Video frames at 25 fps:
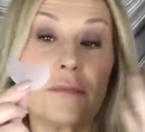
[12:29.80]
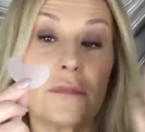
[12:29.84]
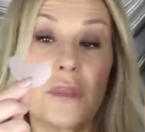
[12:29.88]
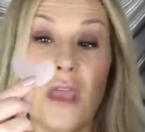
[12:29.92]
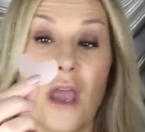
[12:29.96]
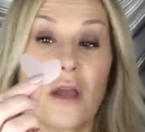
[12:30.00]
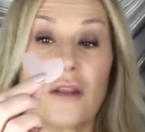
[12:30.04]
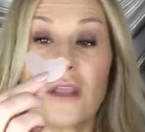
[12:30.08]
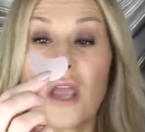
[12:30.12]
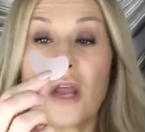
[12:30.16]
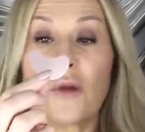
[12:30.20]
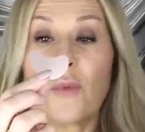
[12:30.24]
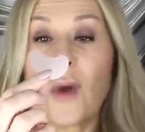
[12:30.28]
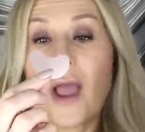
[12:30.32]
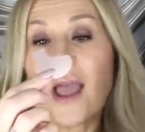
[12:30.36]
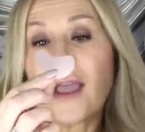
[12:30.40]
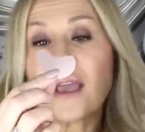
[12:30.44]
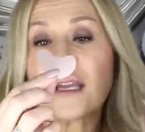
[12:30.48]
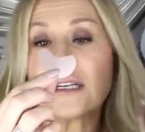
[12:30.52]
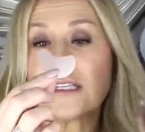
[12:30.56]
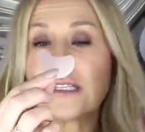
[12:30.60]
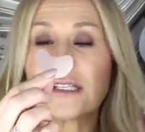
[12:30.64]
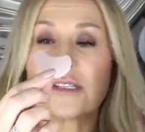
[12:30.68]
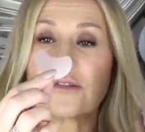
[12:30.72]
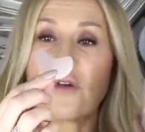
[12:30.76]
The only way I
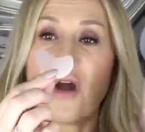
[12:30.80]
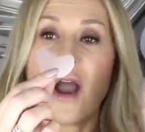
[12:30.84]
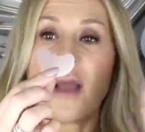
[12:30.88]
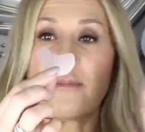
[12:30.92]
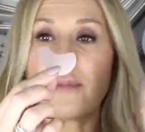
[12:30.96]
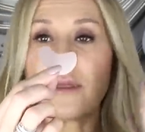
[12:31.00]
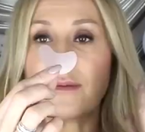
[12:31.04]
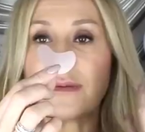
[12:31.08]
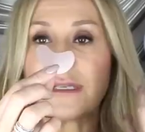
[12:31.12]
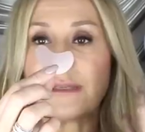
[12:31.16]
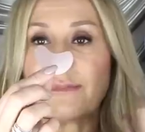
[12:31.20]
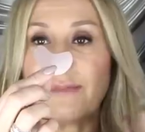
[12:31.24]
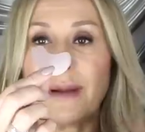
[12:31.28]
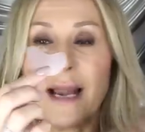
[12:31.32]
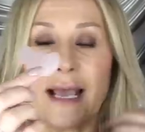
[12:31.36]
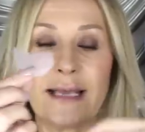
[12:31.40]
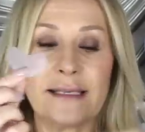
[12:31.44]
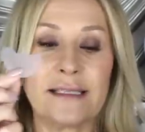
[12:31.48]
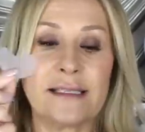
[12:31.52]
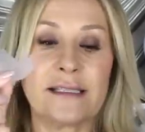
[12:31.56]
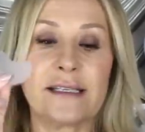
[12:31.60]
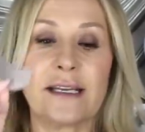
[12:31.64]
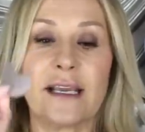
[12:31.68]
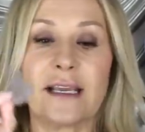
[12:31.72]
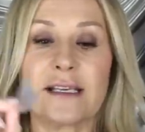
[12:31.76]
can describe them is
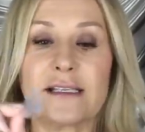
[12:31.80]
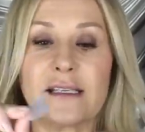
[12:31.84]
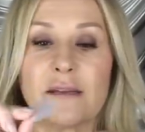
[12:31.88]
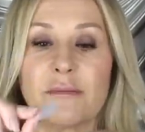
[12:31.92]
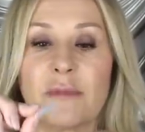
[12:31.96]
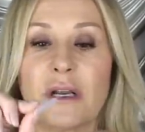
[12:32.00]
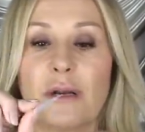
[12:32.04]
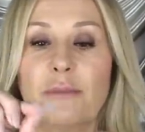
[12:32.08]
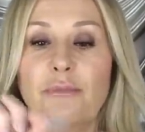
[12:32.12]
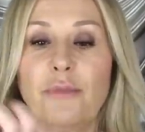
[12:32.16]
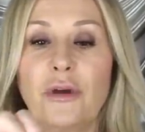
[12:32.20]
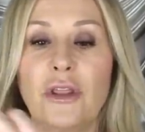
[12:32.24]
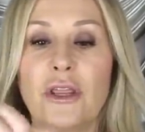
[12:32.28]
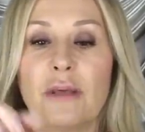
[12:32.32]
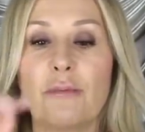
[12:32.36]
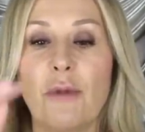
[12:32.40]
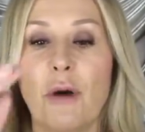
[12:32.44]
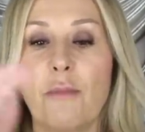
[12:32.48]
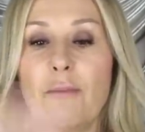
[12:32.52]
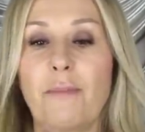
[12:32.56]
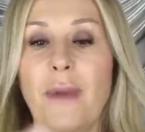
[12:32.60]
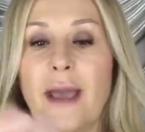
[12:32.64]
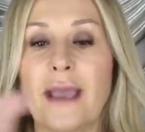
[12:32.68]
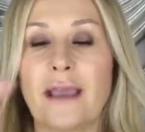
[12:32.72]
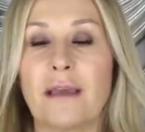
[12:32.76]
plastic, so I'm going to put them
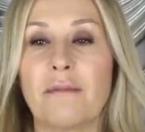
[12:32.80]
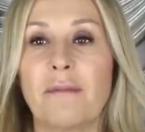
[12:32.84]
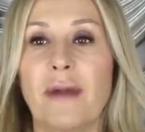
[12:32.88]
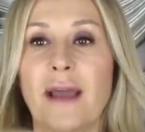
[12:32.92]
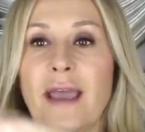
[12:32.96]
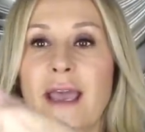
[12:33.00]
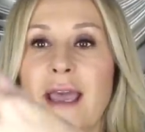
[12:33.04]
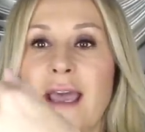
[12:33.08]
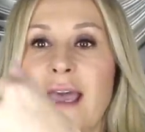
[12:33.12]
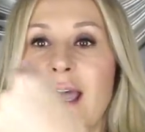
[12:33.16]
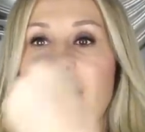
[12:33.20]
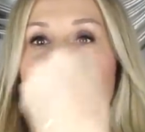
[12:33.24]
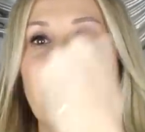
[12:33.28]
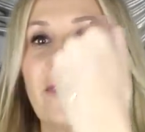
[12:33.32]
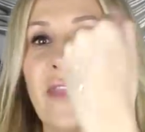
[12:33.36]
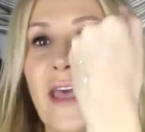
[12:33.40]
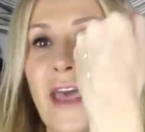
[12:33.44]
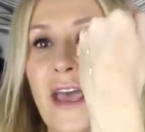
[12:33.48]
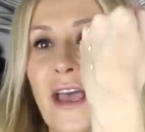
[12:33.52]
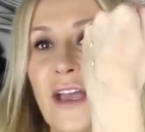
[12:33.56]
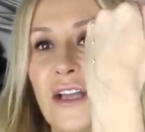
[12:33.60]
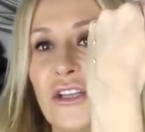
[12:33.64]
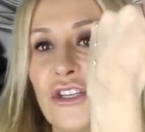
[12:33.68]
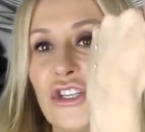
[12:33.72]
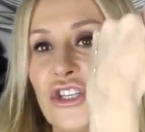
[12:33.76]
on the back of my hand
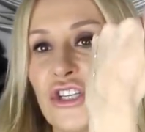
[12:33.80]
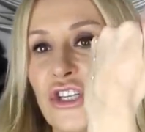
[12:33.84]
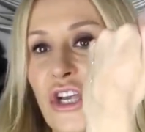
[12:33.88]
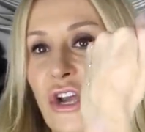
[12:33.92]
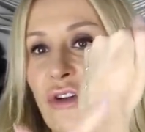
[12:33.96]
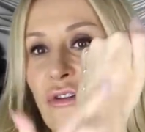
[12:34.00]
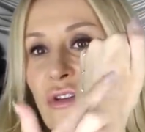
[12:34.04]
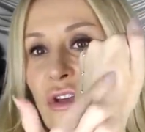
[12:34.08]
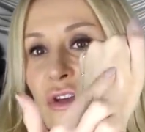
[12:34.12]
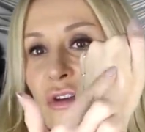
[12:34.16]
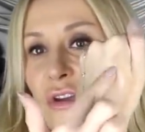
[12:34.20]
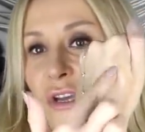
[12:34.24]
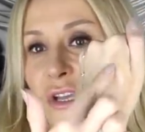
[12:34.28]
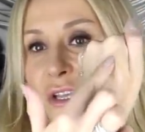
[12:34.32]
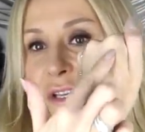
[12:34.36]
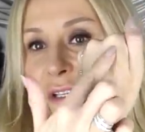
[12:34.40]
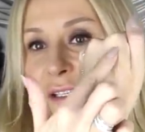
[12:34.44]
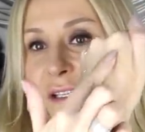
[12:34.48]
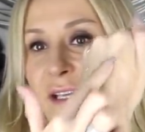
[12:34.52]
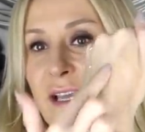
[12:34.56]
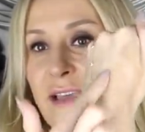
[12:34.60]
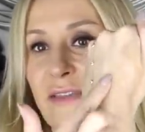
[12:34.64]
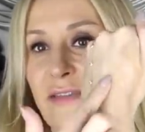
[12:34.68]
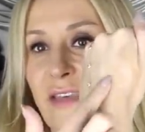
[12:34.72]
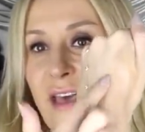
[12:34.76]
there and show you. Can you
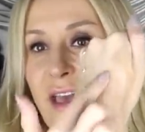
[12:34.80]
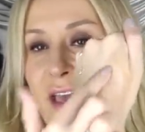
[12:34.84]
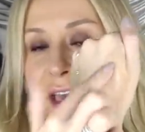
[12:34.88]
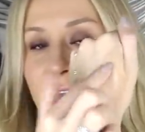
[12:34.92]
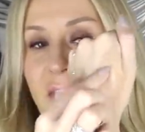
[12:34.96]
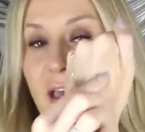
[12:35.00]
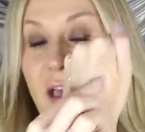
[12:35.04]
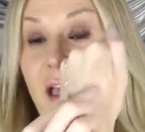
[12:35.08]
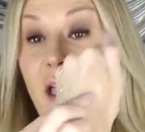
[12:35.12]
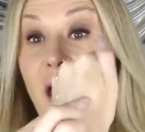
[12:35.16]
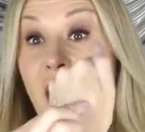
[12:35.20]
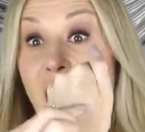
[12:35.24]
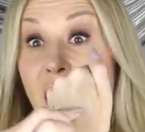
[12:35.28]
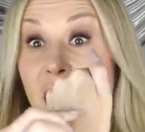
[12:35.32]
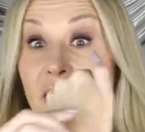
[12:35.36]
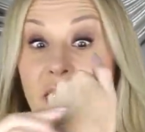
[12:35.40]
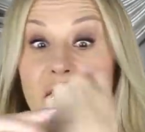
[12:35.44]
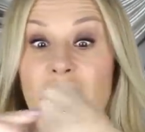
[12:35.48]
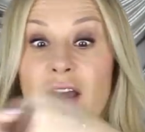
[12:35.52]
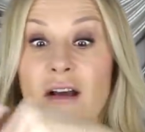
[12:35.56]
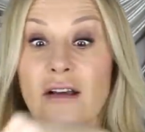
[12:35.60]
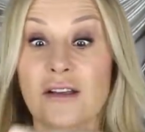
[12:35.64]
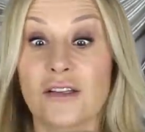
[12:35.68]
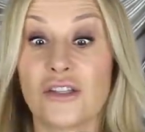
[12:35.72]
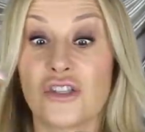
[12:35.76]
see it there? And
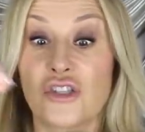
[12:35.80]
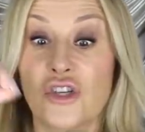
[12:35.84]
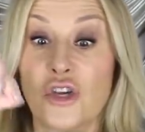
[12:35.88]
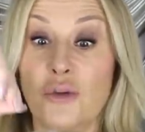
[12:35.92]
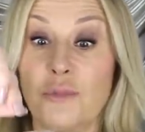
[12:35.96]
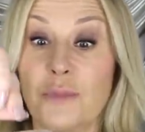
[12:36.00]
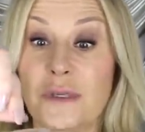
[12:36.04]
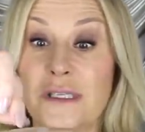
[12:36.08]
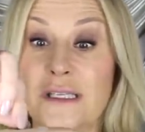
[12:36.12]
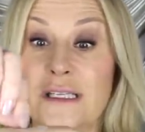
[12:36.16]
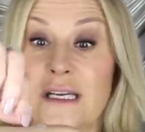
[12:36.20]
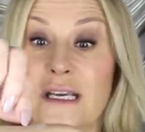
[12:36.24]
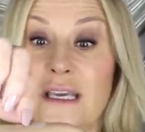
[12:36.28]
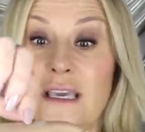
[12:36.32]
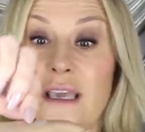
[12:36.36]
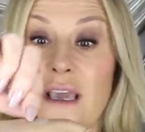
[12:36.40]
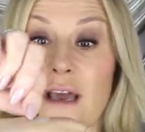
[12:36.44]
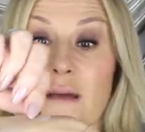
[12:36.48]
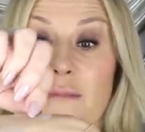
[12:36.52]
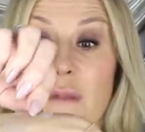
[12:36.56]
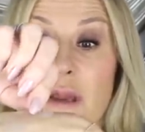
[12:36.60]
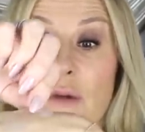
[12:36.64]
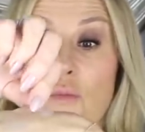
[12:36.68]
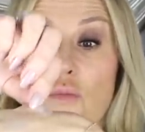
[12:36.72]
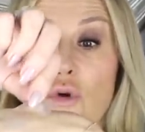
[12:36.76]
they are super sticky.
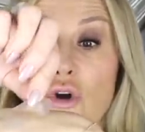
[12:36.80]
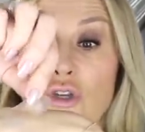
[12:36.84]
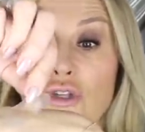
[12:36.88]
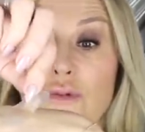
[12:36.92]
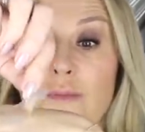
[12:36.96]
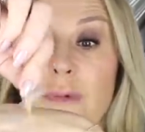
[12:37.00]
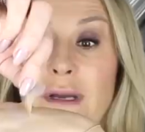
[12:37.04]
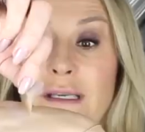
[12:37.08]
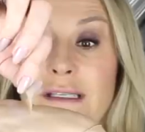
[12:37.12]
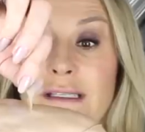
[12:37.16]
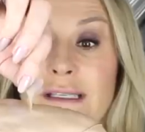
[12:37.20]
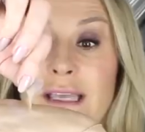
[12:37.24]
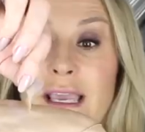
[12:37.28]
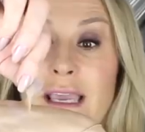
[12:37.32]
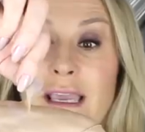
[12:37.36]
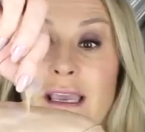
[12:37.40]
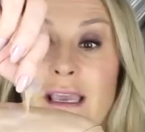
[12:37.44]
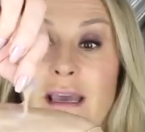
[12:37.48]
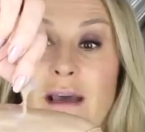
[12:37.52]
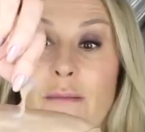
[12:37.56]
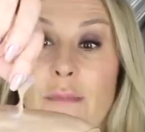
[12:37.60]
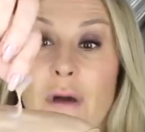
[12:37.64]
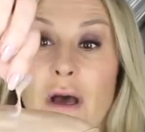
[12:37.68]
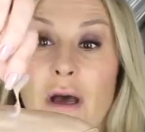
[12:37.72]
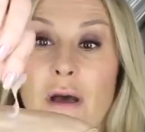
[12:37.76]
I mean, watch my skin
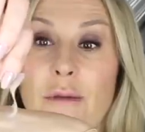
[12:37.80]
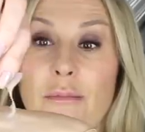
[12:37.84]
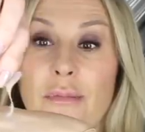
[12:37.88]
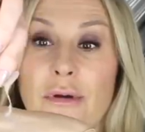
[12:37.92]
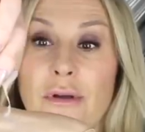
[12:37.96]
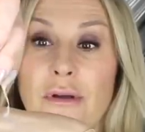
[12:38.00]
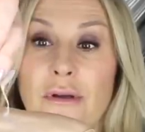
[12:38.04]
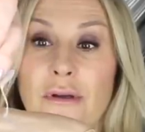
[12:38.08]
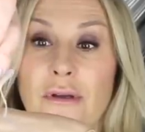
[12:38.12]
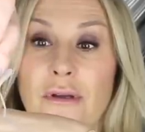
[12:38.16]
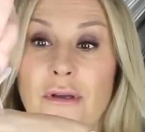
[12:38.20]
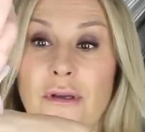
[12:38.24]
come up.